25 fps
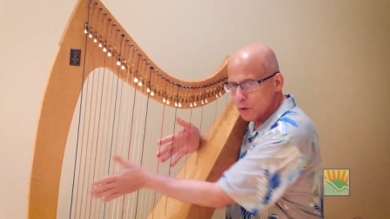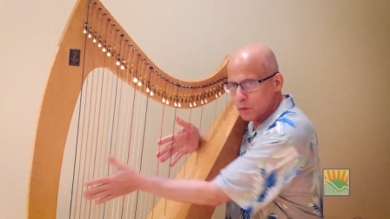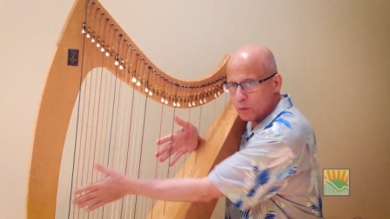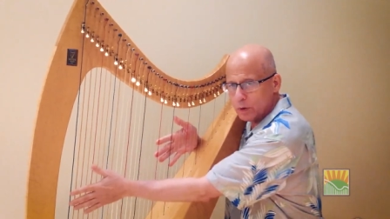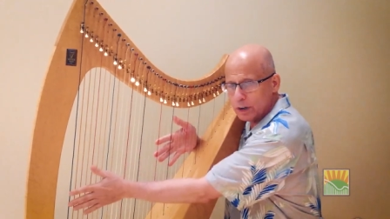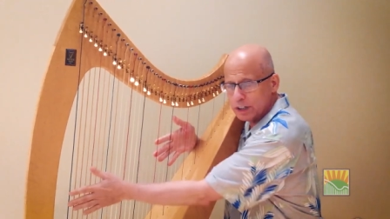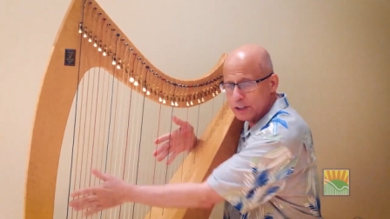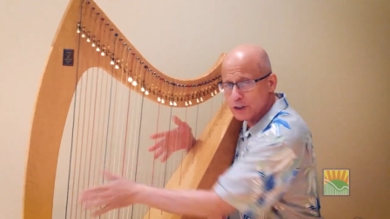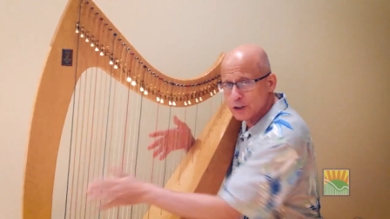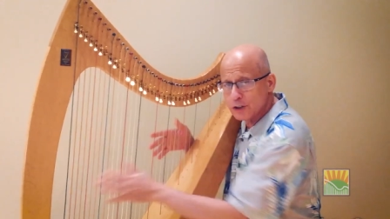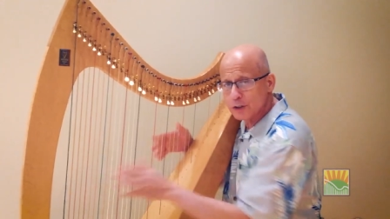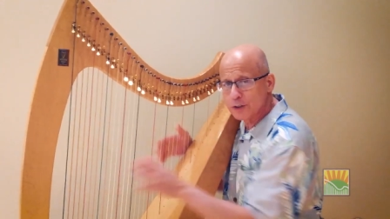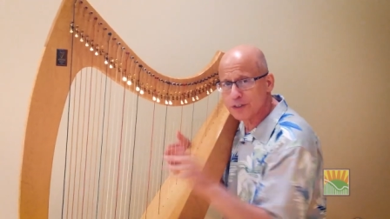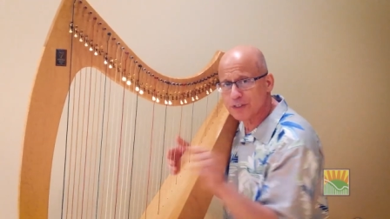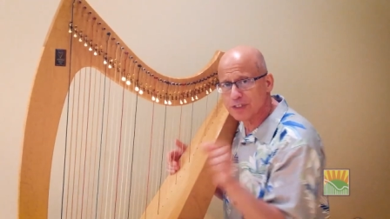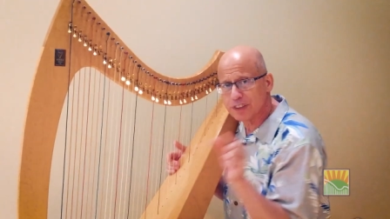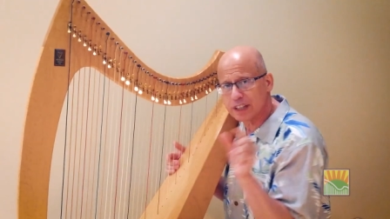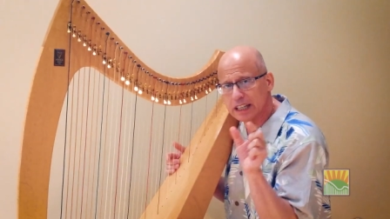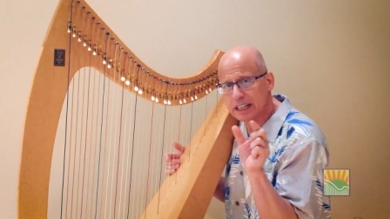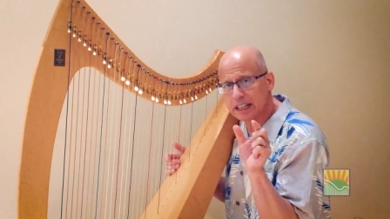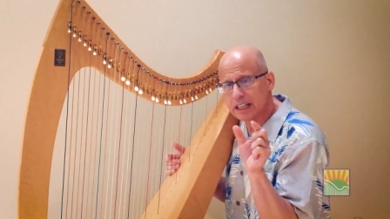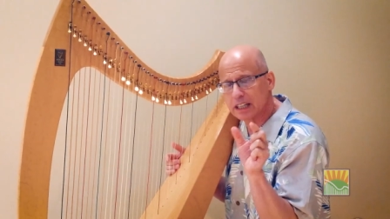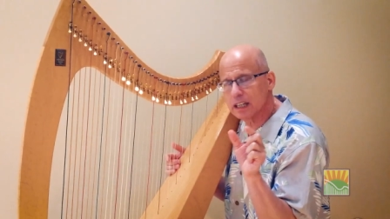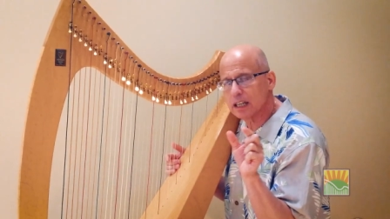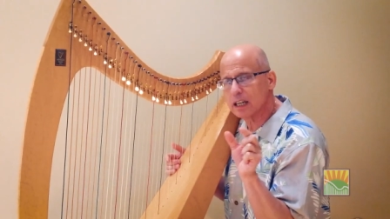once you
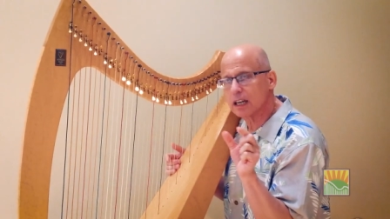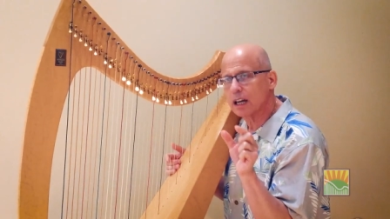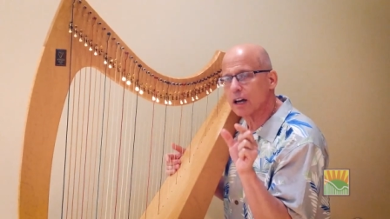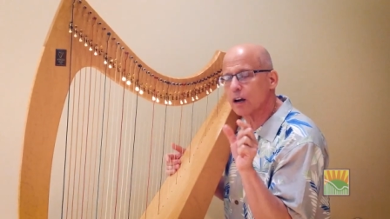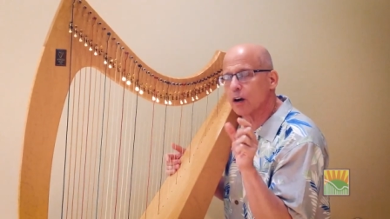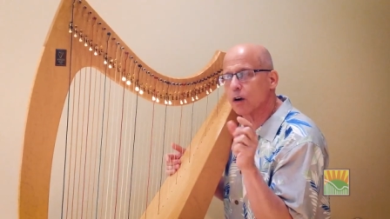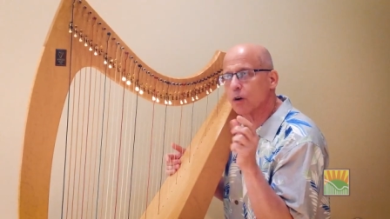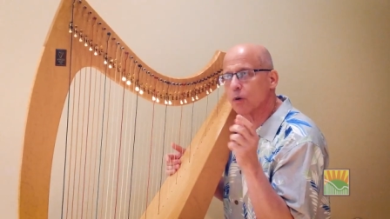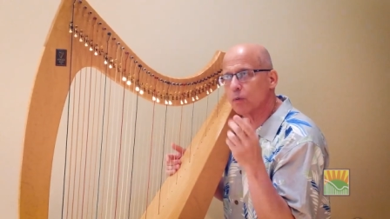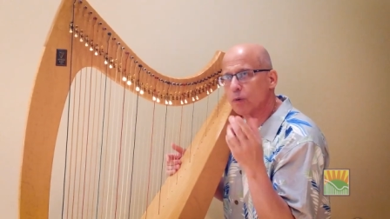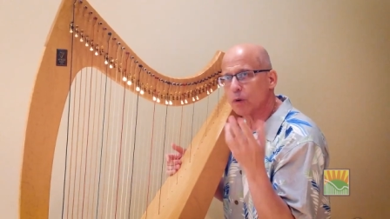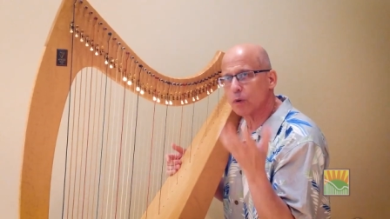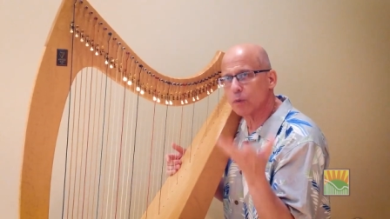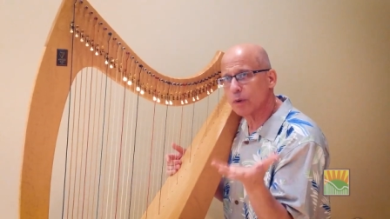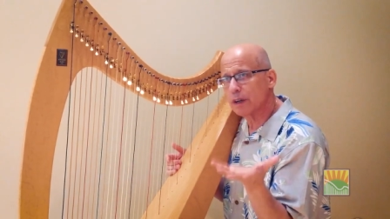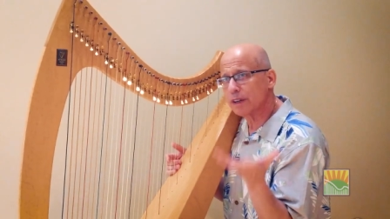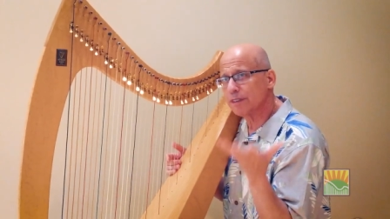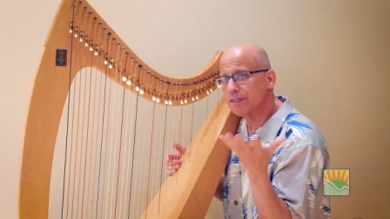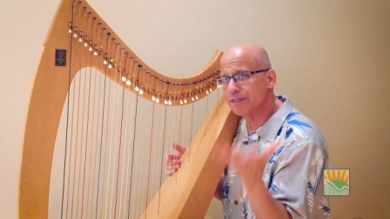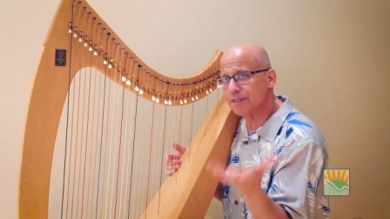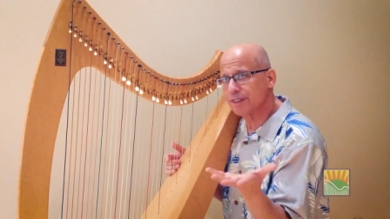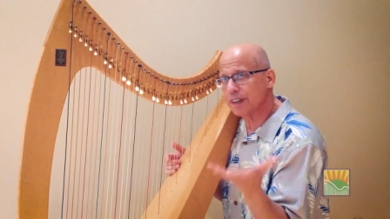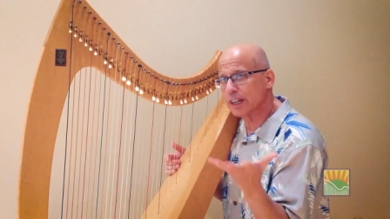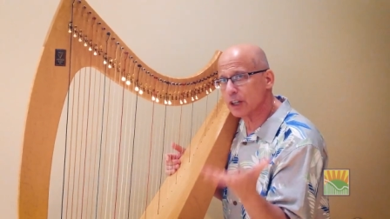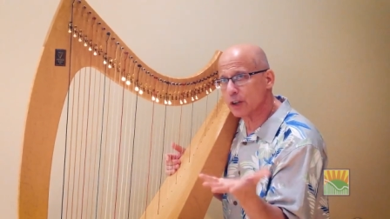think well, what
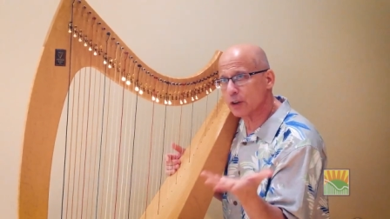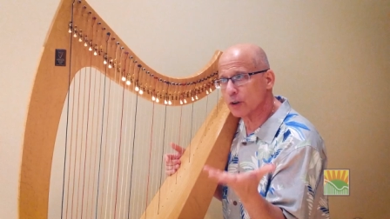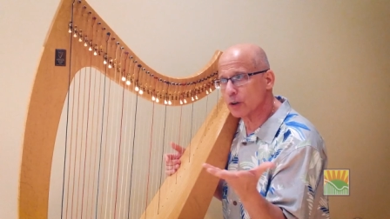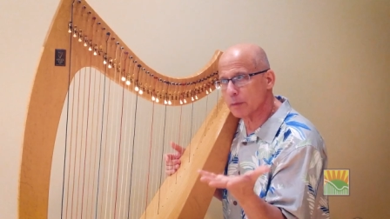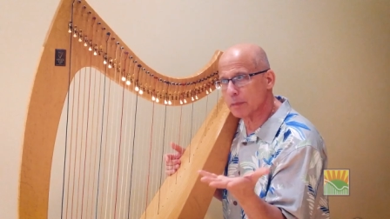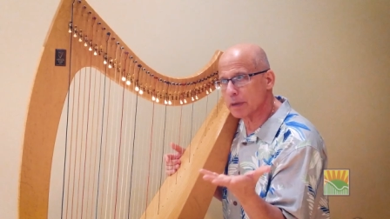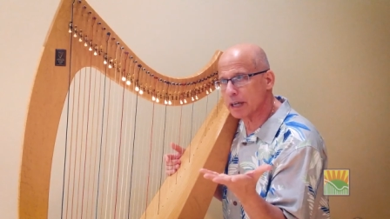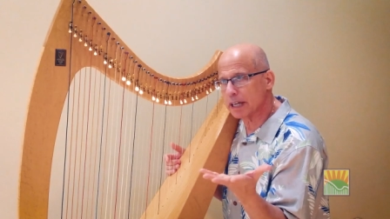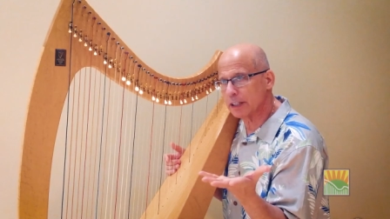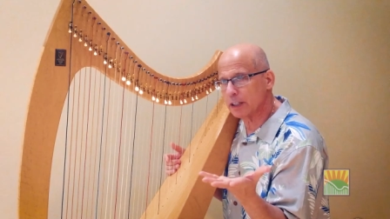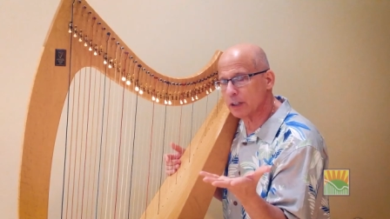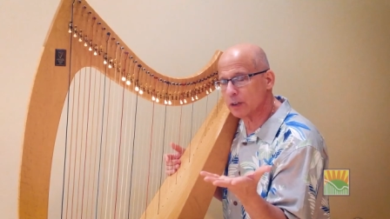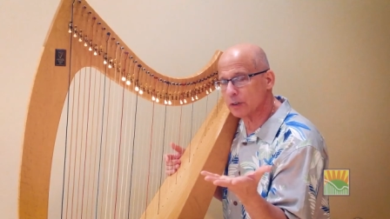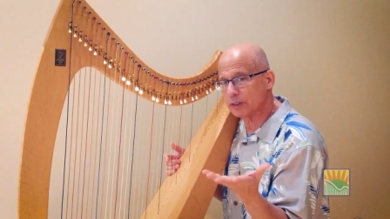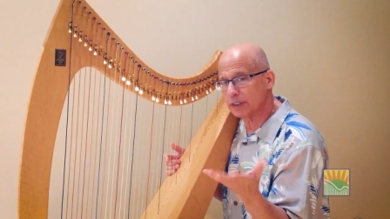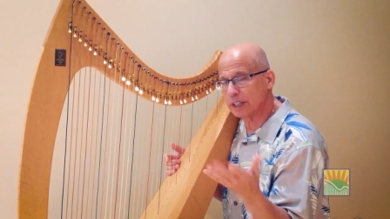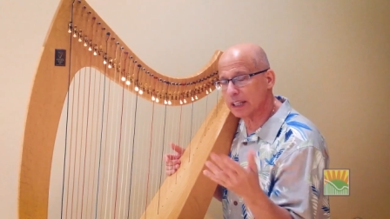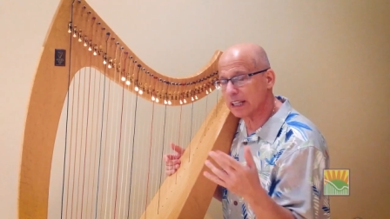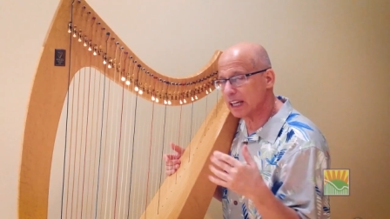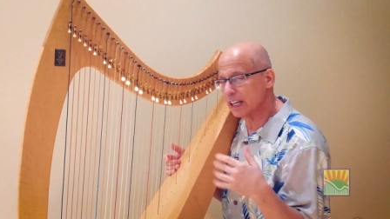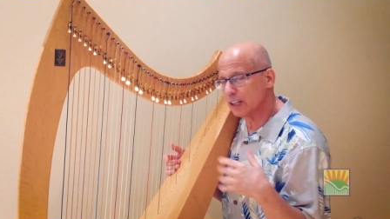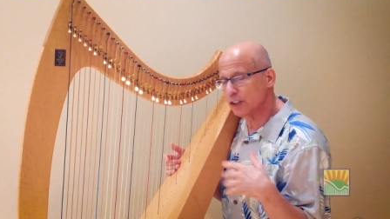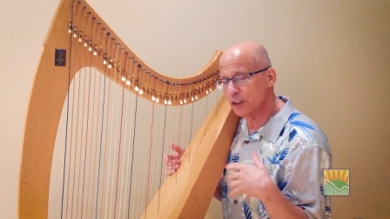finger am I using?